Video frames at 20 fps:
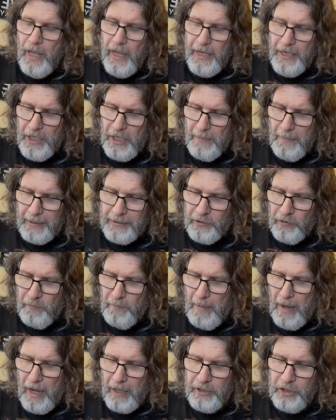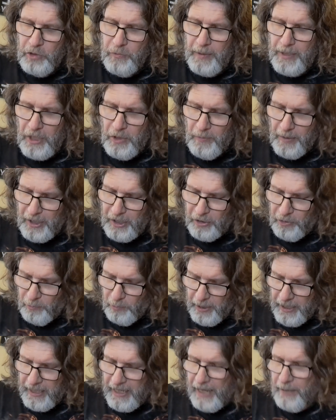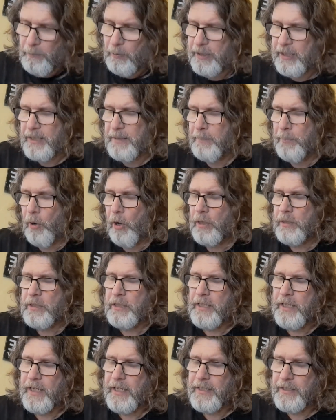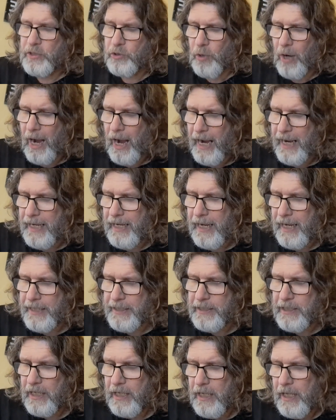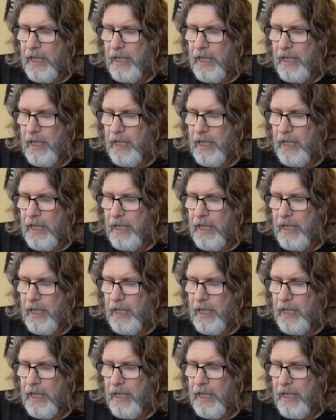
in the month of March 2023, and what is important here is to highlight